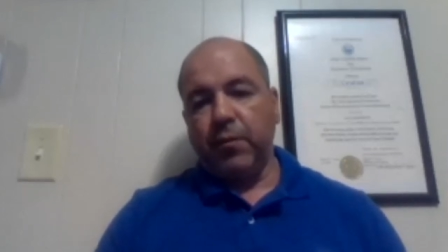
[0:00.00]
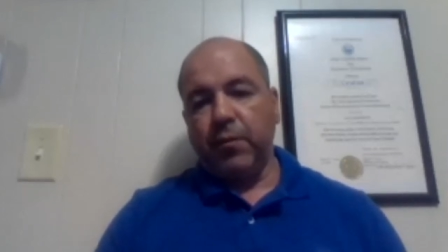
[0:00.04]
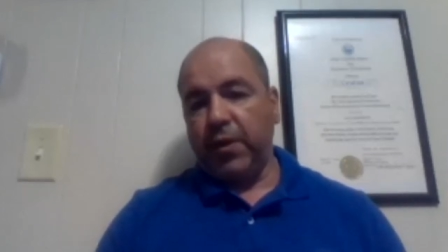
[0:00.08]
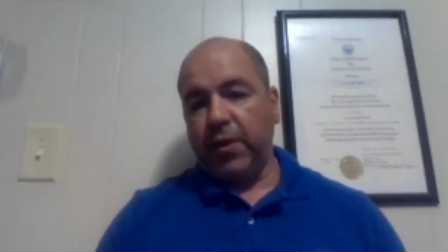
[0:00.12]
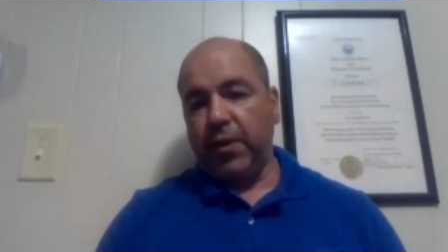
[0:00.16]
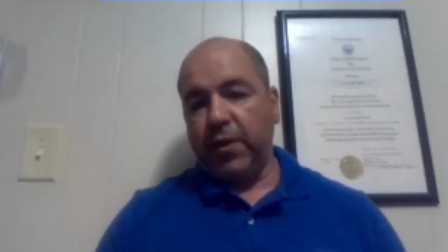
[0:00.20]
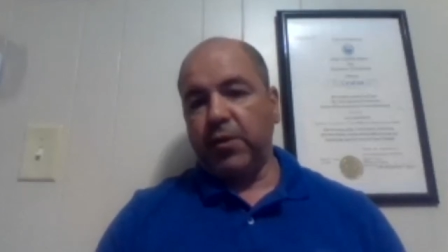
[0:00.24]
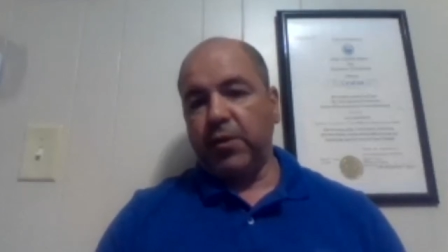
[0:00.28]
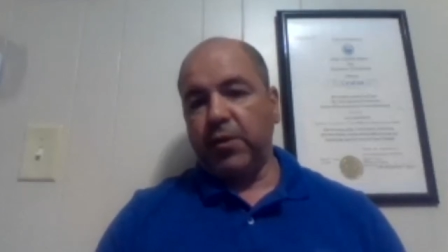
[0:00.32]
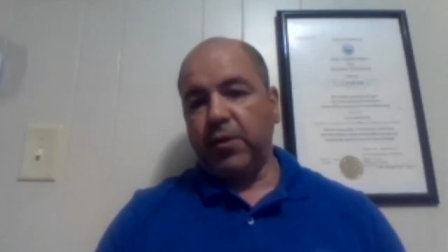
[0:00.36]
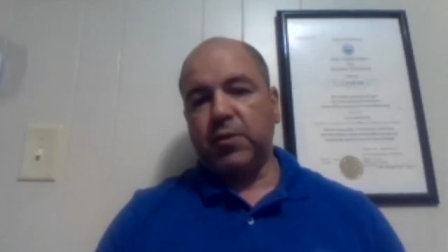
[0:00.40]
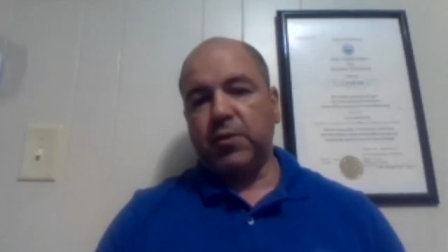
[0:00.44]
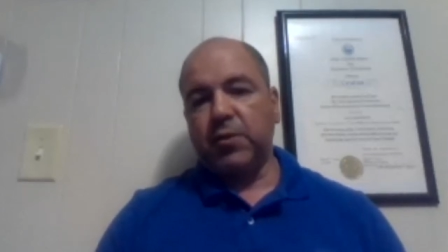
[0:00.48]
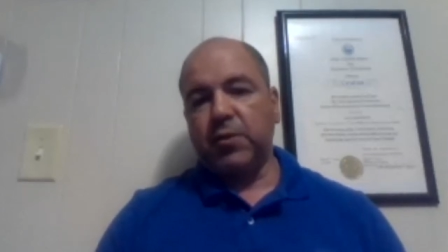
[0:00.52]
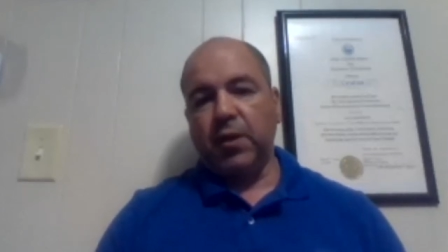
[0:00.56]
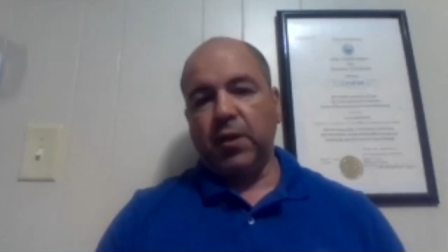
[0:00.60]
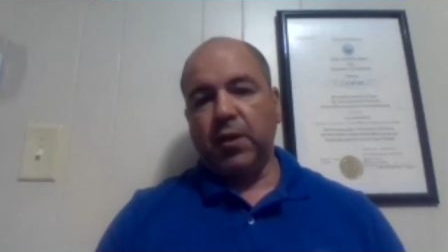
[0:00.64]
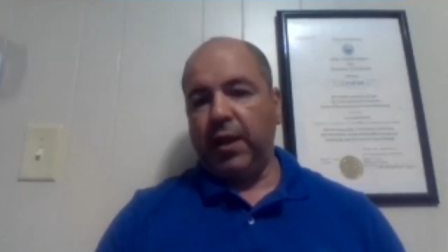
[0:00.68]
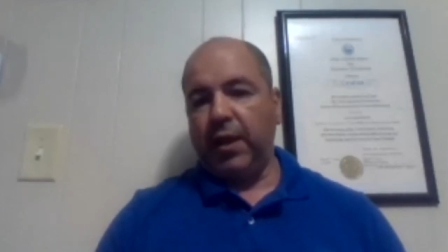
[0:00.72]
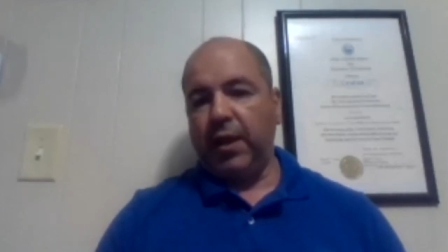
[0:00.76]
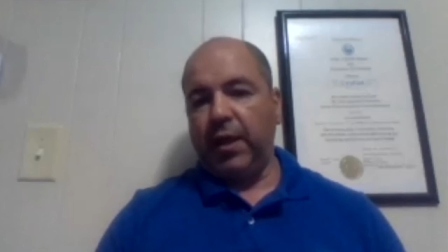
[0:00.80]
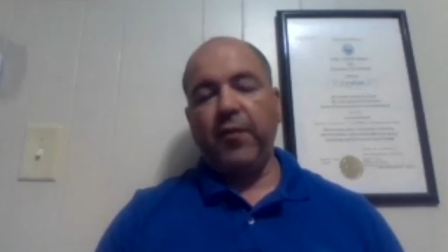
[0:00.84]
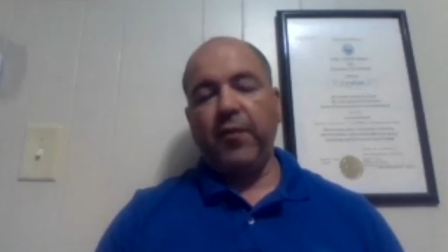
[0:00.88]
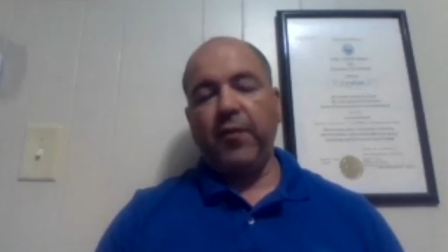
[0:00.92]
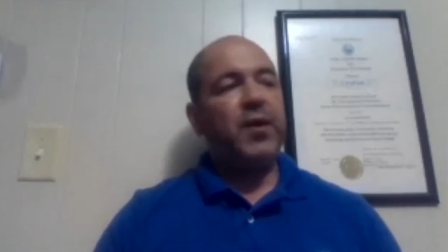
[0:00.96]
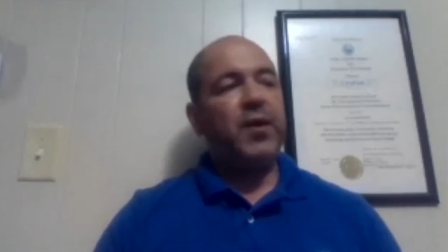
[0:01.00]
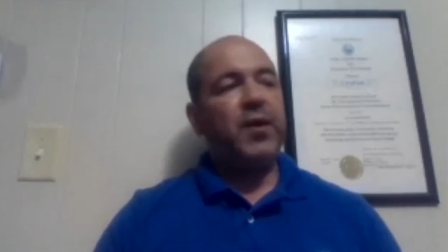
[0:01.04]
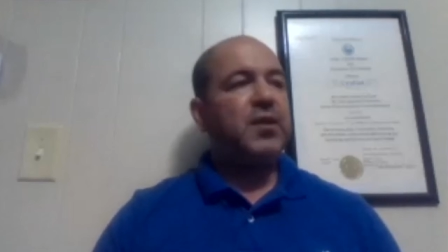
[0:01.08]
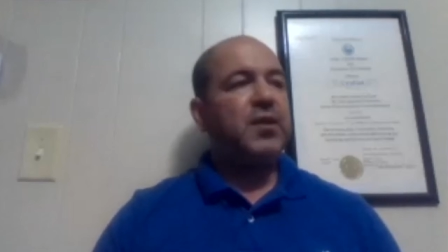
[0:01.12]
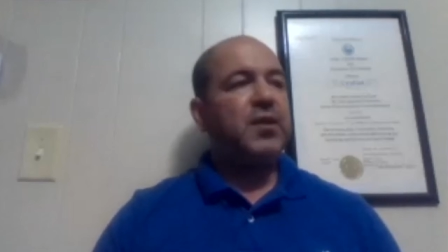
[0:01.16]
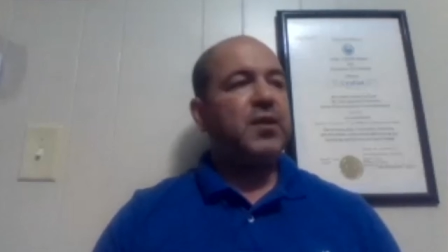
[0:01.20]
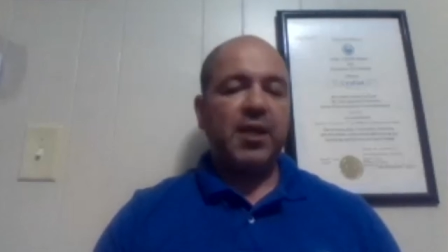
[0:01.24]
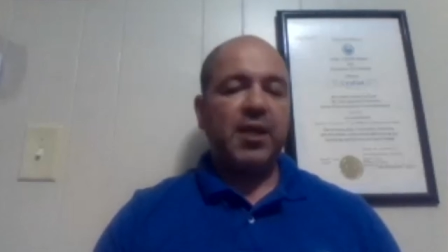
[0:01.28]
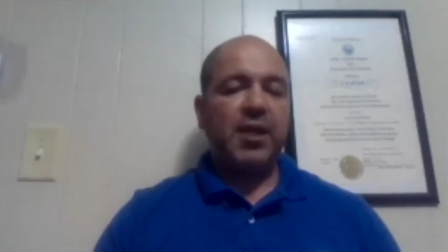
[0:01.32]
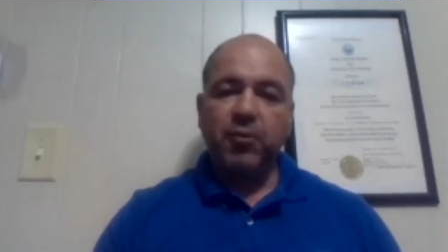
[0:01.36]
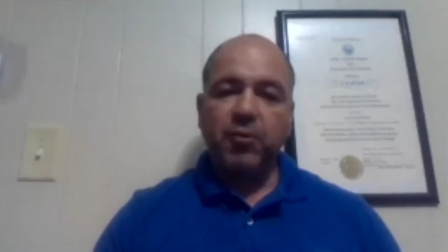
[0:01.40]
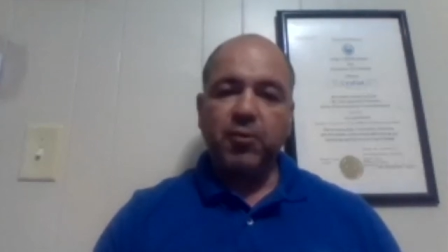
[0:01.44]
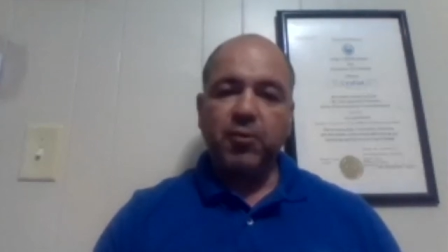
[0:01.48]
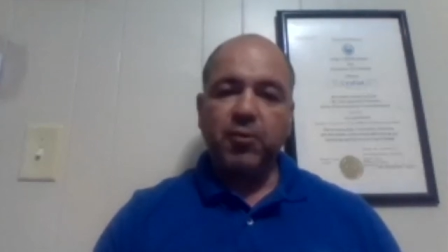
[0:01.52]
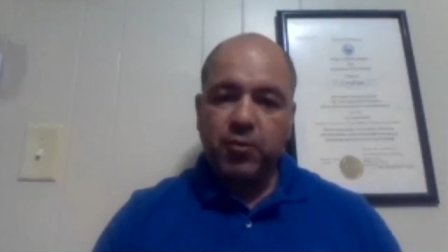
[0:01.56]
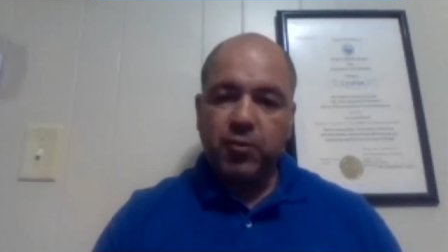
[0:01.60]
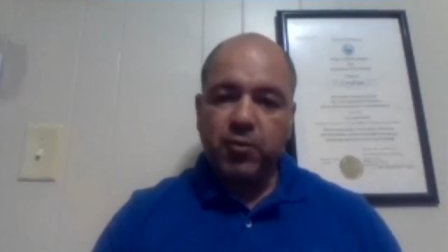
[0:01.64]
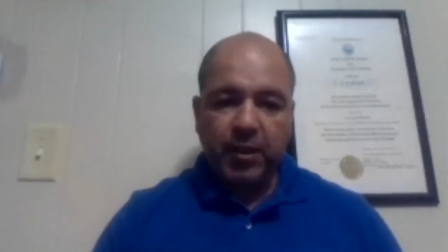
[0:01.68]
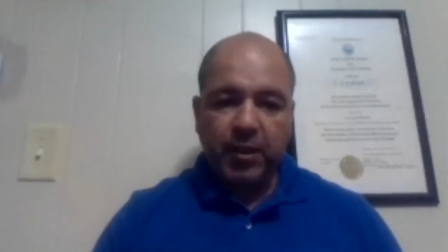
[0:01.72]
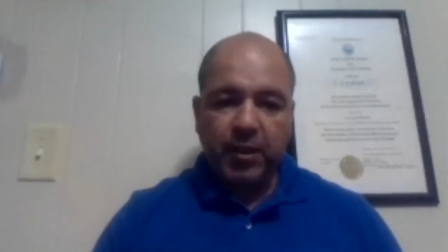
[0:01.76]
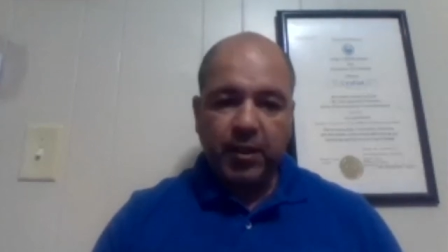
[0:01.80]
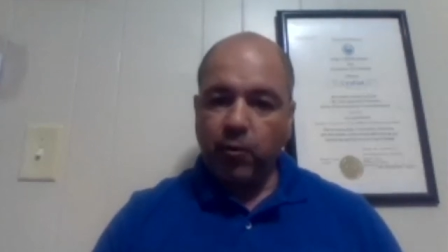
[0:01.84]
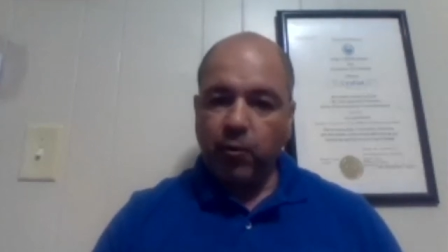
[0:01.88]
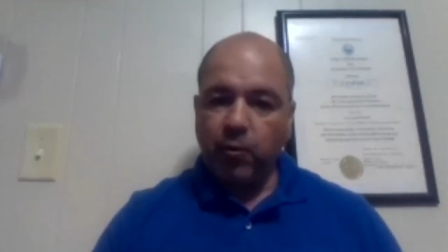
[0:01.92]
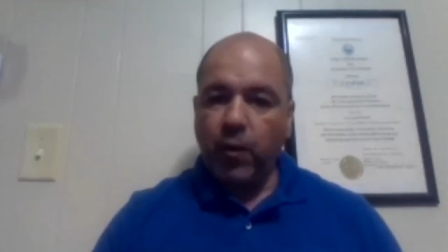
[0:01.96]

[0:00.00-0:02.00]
because every single street